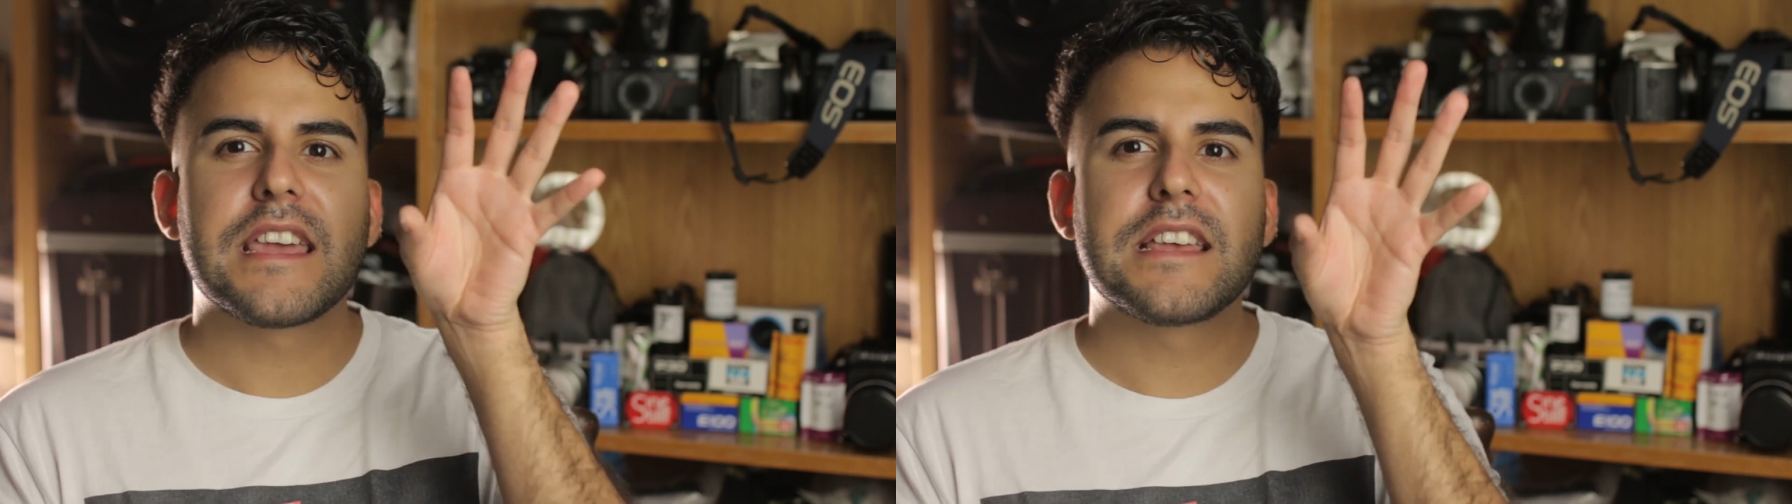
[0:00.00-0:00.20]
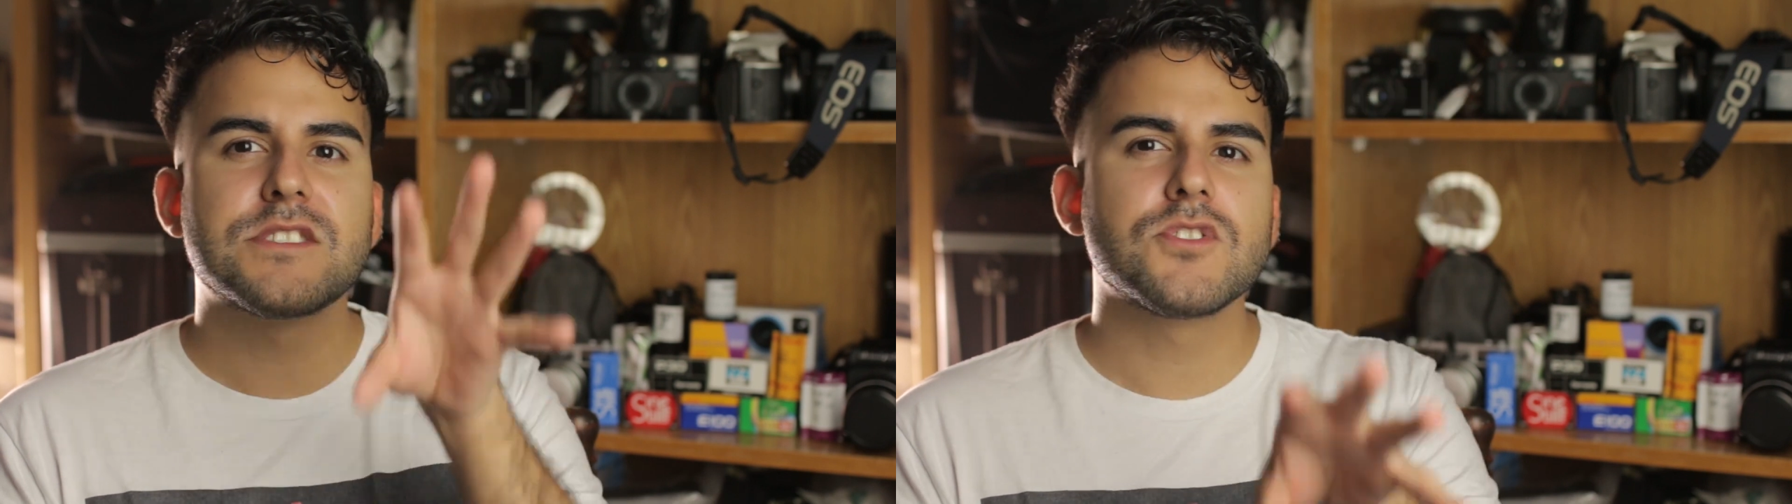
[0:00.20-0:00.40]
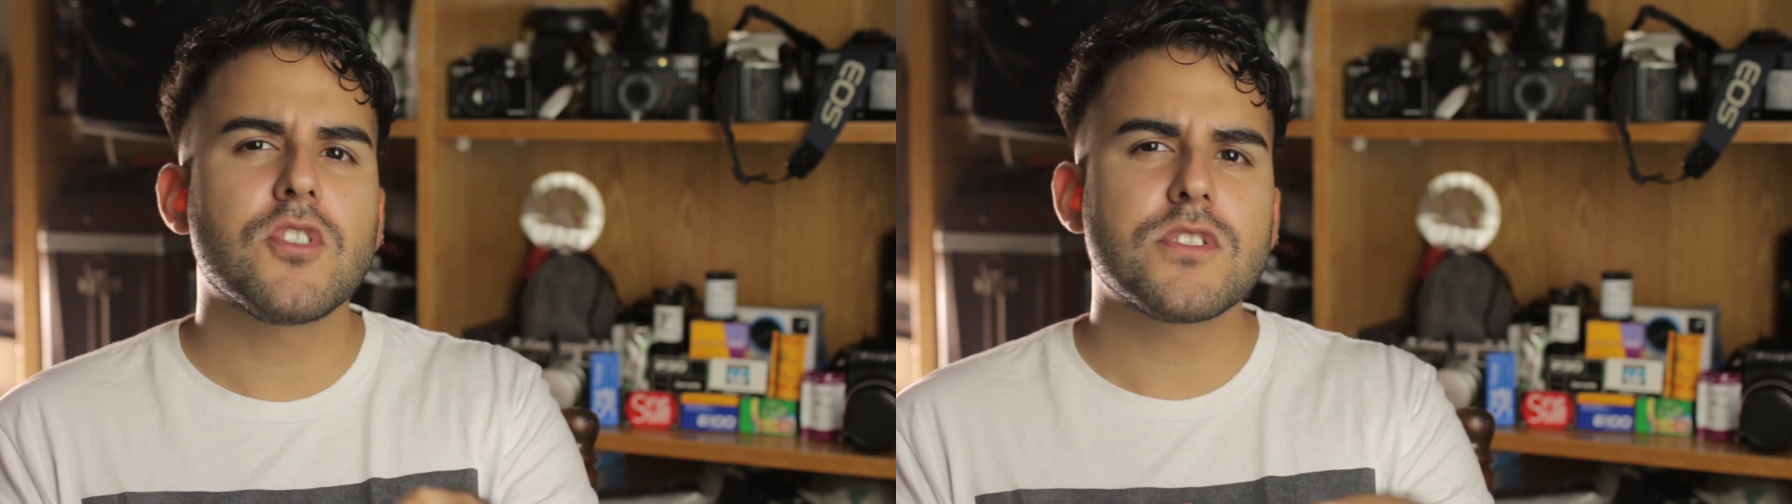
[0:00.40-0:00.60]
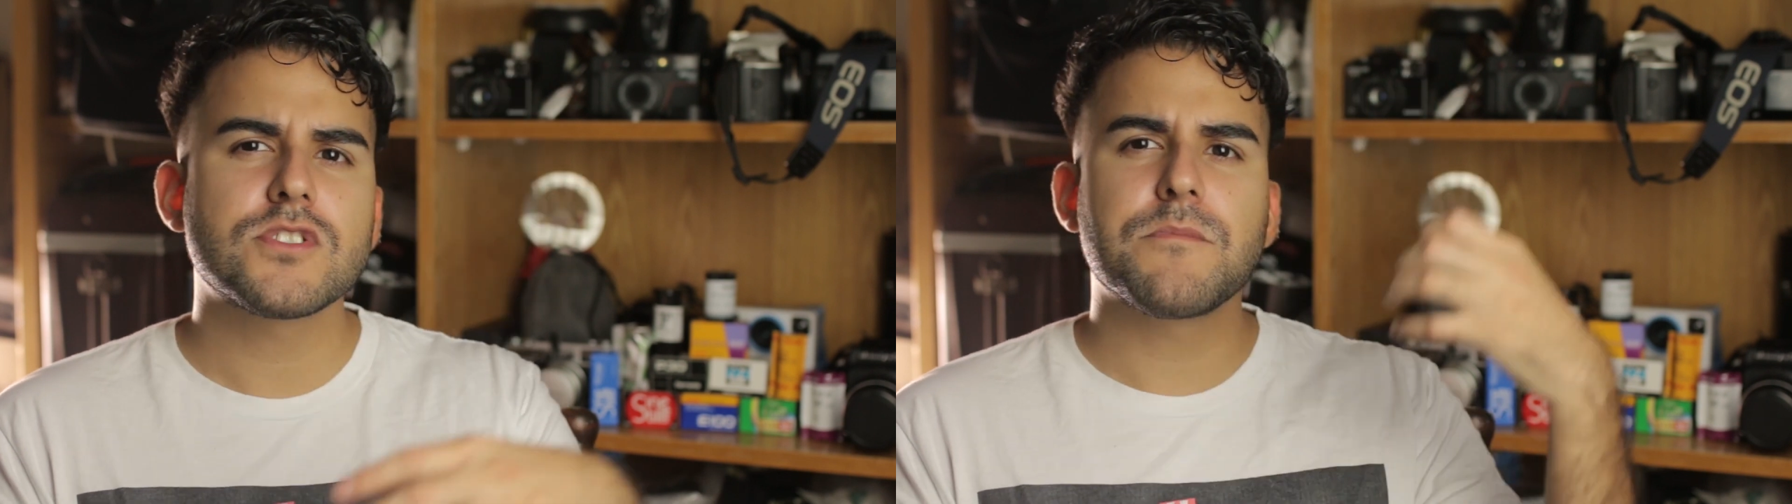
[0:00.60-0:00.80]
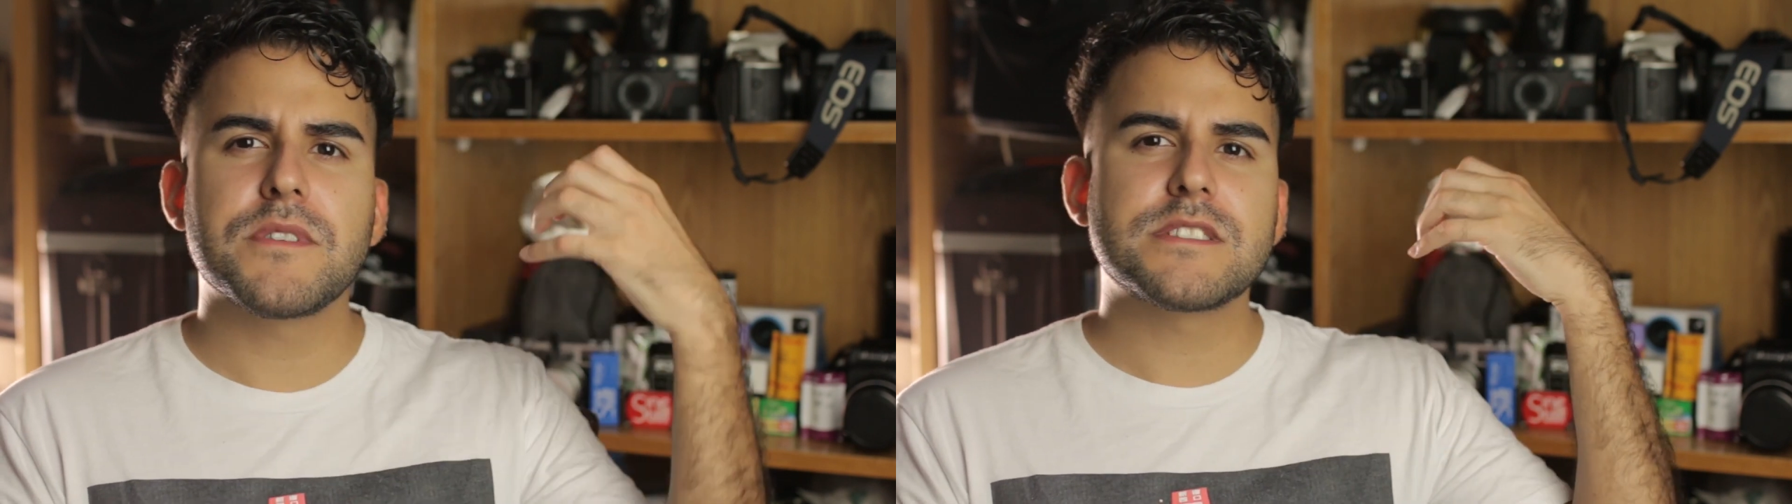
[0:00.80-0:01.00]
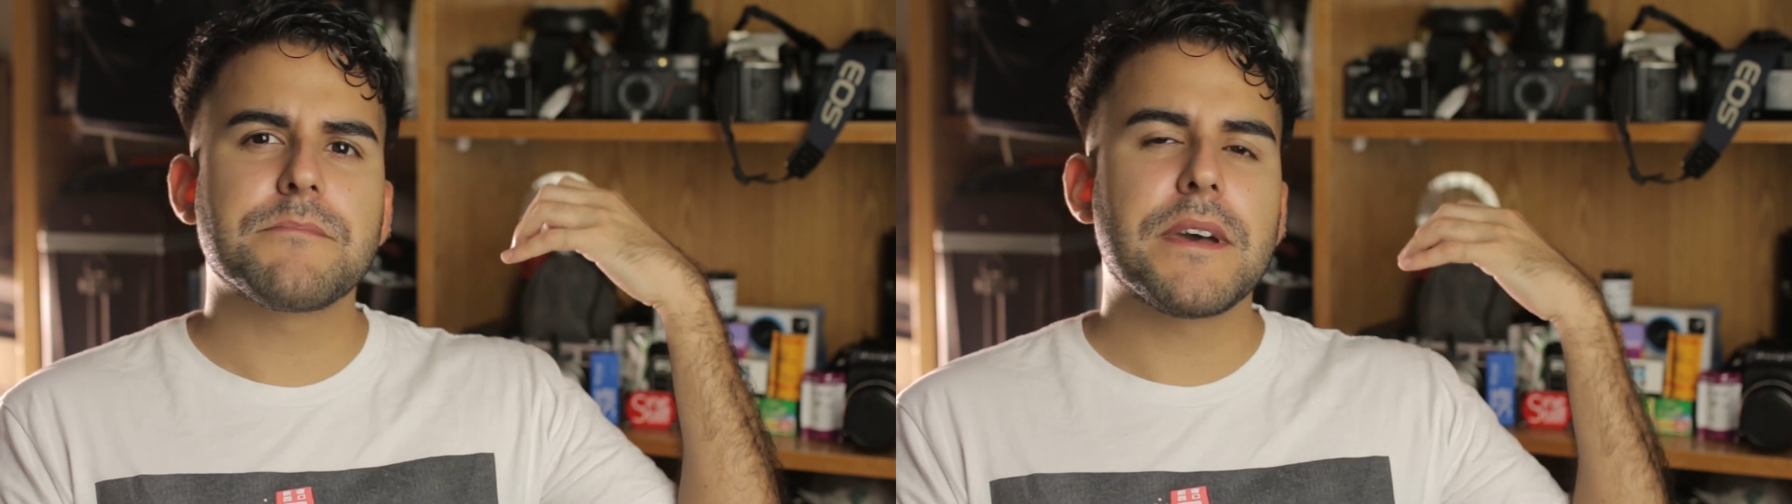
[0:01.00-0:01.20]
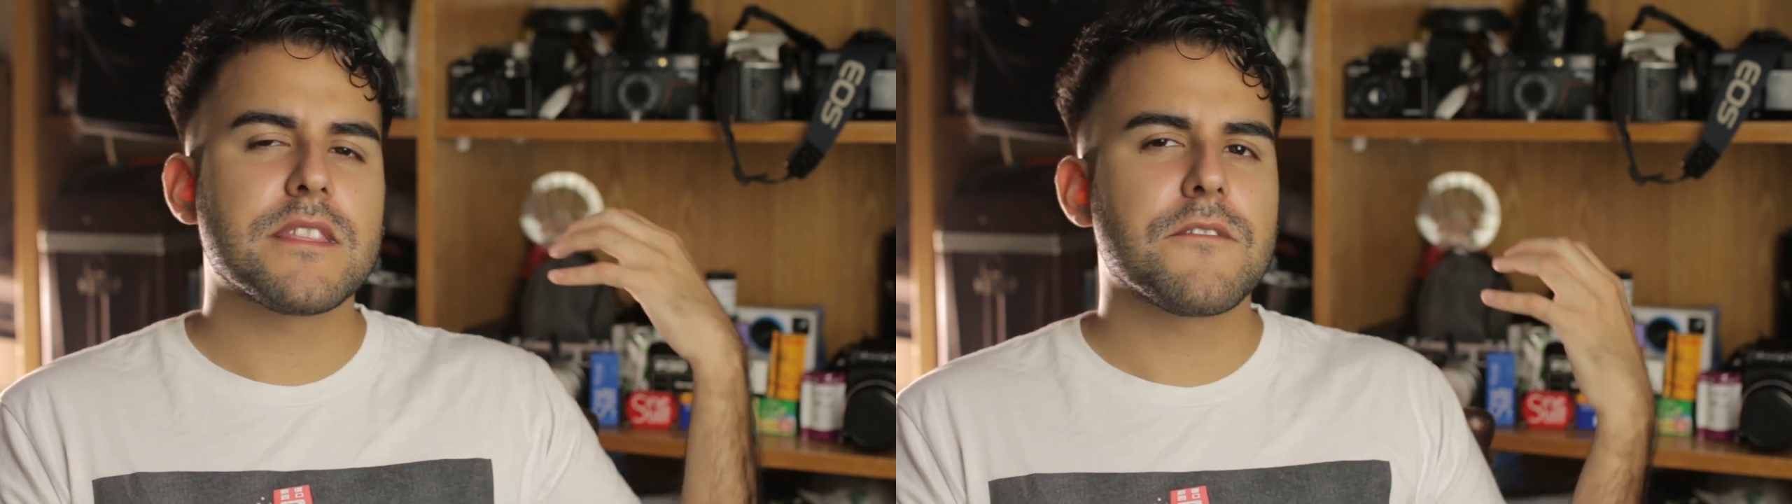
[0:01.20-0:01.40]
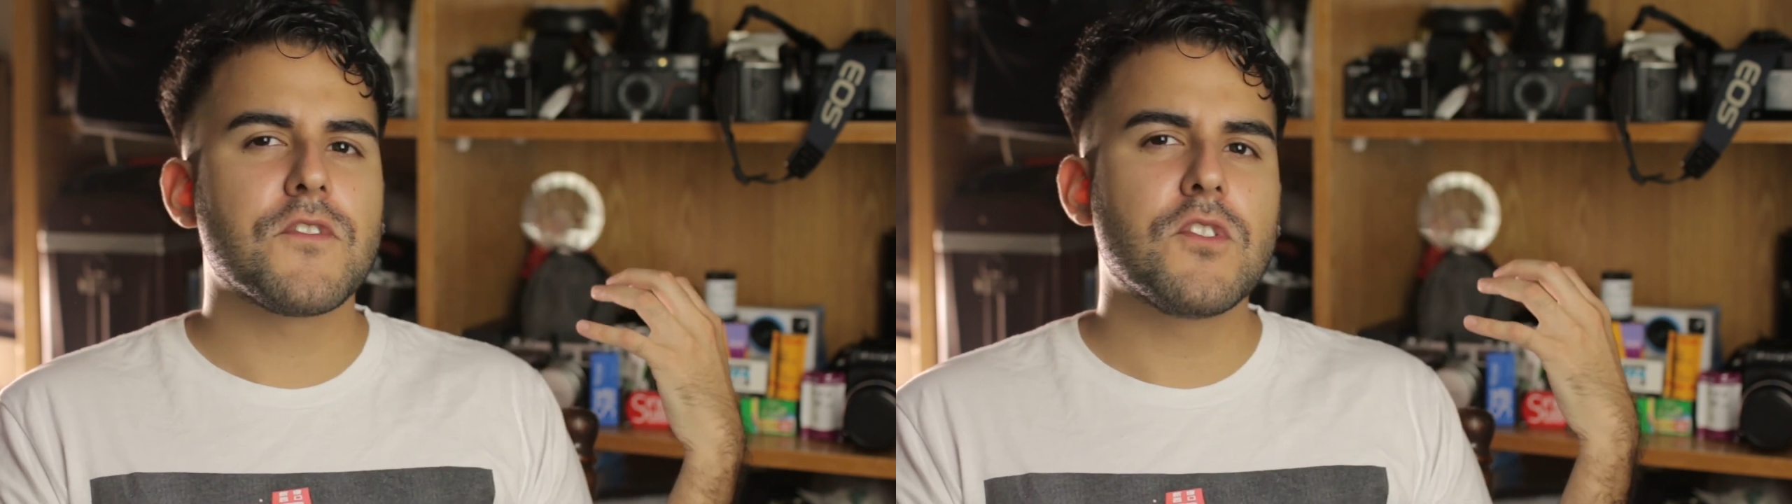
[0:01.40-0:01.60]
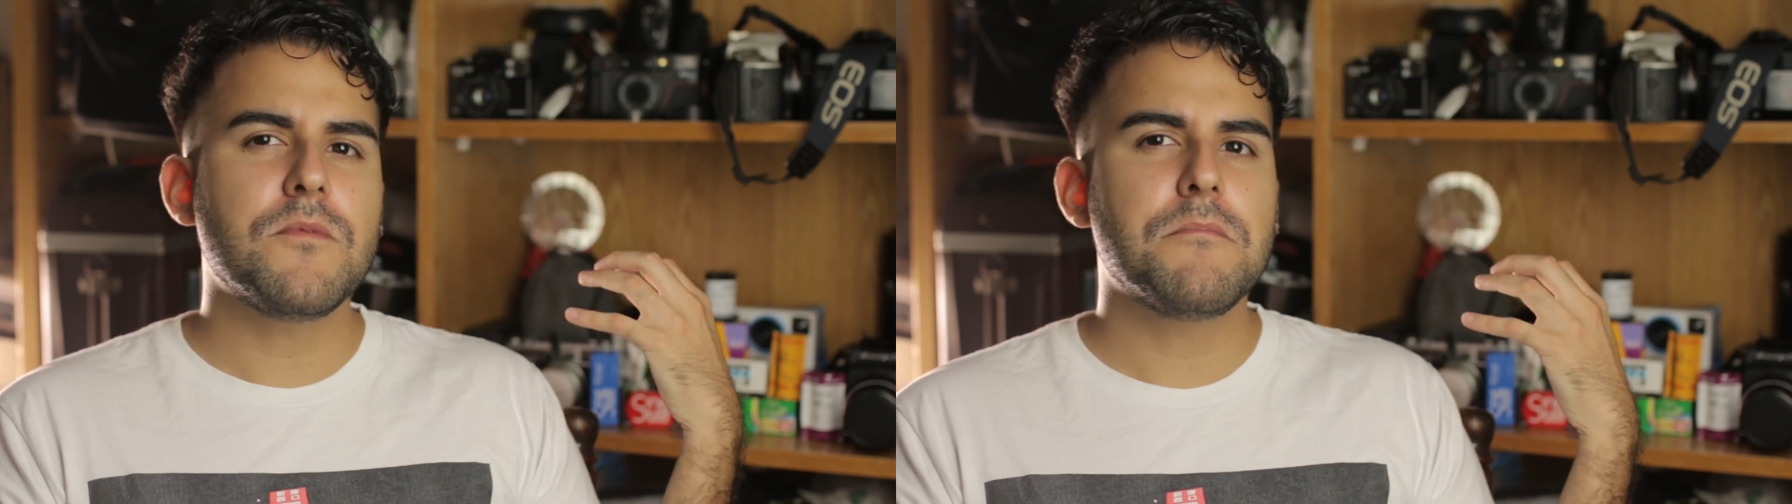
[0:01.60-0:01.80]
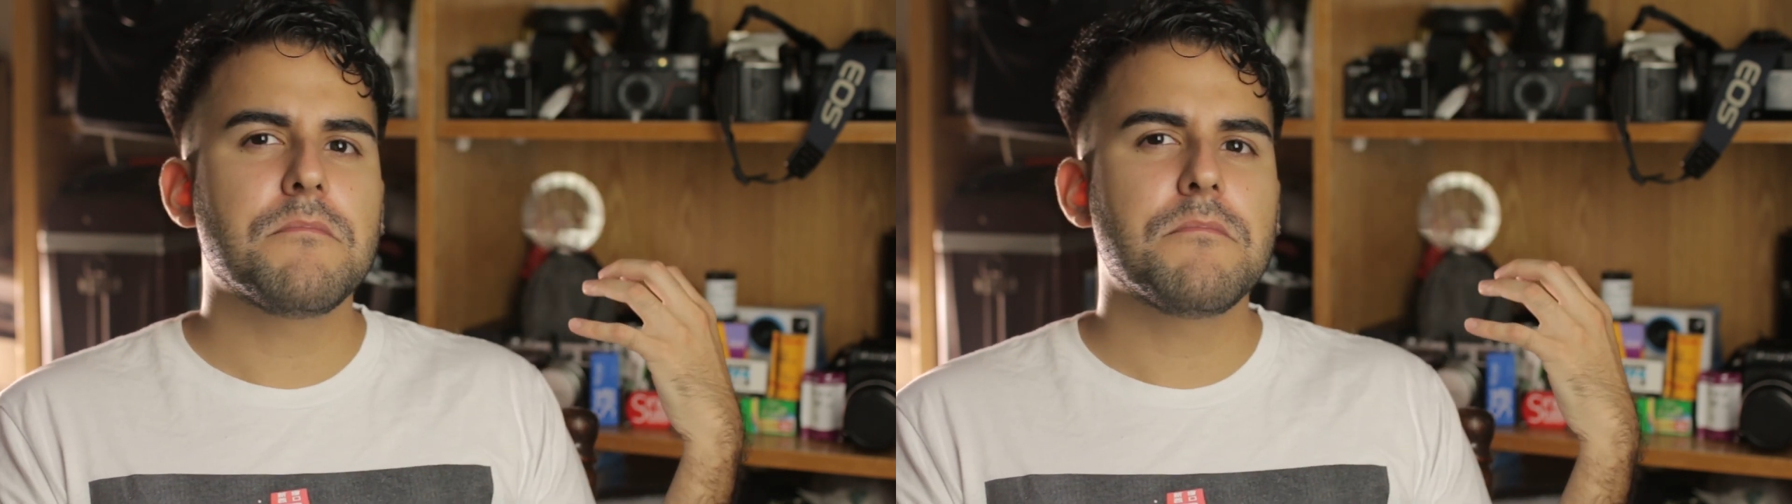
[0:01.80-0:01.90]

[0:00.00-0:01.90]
it's not so much about the film,